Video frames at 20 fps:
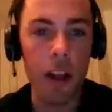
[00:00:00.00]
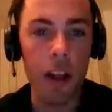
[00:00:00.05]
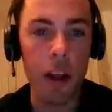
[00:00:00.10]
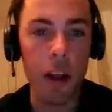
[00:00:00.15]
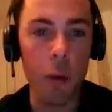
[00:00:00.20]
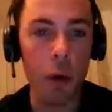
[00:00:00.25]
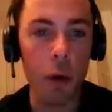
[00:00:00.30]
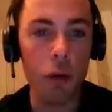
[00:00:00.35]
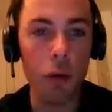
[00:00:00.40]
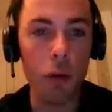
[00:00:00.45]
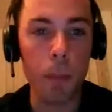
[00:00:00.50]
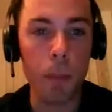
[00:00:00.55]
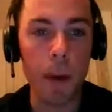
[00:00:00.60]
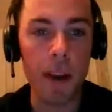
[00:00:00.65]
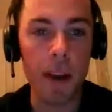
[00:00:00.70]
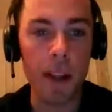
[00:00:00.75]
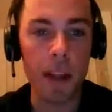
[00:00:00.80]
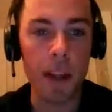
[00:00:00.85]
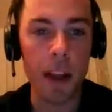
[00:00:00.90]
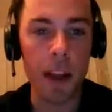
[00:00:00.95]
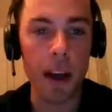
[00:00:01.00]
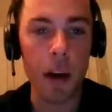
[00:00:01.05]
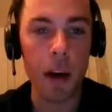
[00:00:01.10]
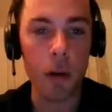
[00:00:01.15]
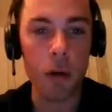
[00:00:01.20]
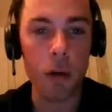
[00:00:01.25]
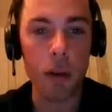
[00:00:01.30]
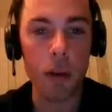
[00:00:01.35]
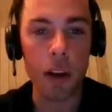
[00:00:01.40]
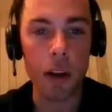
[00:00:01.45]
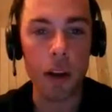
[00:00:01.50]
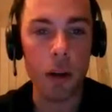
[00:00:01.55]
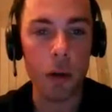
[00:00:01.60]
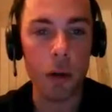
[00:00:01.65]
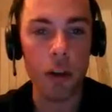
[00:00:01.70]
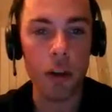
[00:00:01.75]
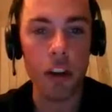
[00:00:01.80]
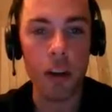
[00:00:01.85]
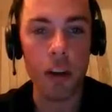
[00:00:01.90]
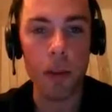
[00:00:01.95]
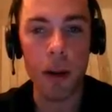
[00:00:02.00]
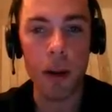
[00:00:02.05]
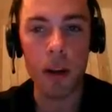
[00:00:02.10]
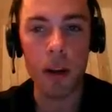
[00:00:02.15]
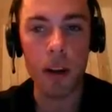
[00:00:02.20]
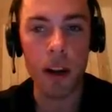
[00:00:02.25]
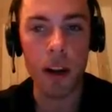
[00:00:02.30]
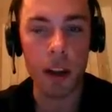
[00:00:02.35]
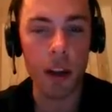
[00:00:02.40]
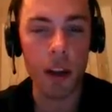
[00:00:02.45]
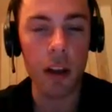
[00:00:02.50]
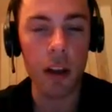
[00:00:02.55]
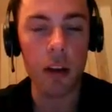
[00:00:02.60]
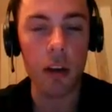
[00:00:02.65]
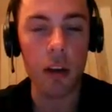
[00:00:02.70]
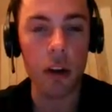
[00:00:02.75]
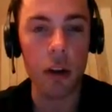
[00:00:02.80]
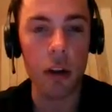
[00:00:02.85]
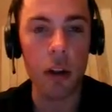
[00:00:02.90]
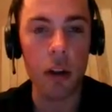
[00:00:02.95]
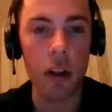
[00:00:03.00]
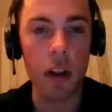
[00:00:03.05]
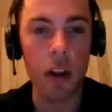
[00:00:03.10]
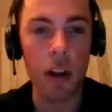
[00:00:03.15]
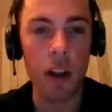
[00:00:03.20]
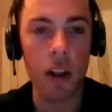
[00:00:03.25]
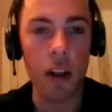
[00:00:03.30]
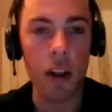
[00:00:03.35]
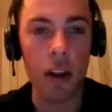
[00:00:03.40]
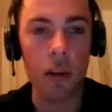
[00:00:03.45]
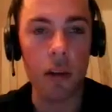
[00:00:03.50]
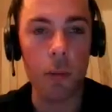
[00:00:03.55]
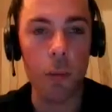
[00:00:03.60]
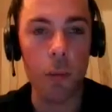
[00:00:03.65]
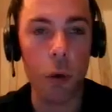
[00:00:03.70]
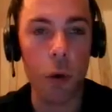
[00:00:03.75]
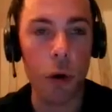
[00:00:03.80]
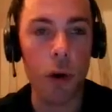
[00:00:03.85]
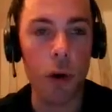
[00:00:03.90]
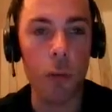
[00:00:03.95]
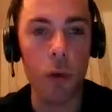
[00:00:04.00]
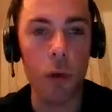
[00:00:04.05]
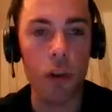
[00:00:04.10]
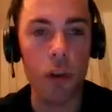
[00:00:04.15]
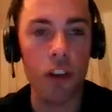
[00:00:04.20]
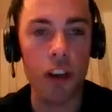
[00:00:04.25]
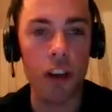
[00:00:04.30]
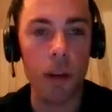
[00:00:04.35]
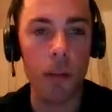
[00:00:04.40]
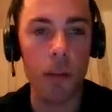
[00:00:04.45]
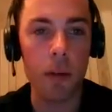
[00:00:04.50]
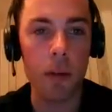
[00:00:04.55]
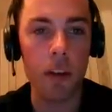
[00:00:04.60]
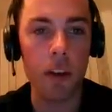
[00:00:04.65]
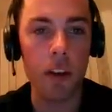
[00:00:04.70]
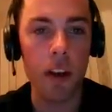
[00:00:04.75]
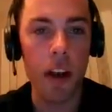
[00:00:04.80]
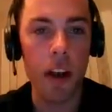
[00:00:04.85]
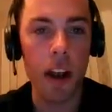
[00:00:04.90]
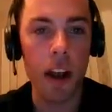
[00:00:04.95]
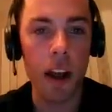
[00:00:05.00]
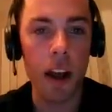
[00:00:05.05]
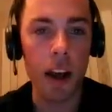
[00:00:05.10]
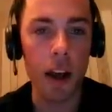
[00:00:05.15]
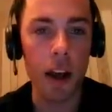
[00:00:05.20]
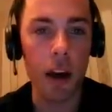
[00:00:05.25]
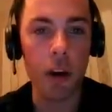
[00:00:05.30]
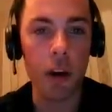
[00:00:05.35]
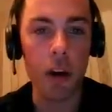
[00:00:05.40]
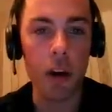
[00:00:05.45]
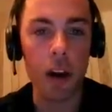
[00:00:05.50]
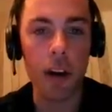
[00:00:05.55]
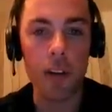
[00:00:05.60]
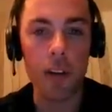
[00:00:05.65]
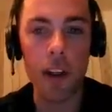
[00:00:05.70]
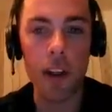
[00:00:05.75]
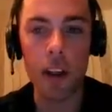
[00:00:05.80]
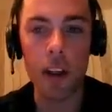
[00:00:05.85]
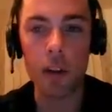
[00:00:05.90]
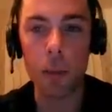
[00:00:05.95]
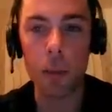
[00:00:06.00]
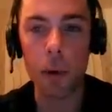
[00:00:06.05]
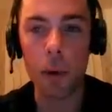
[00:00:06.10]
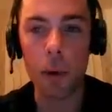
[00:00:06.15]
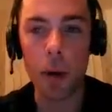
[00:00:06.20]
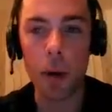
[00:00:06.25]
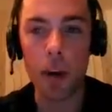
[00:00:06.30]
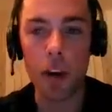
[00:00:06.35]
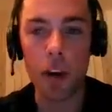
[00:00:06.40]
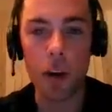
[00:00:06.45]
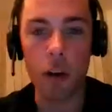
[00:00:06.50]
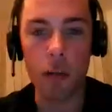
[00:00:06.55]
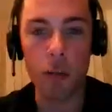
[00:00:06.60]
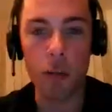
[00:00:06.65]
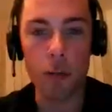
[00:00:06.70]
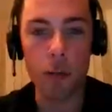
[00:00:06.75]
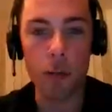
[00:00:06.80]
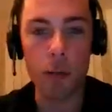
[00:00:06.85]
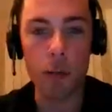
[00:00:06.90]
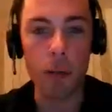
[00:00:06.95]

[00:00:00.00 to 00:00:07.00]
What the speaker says: They want to pass that on to that new team, and I think it's a good thing that more and more teams are going to have that spirit of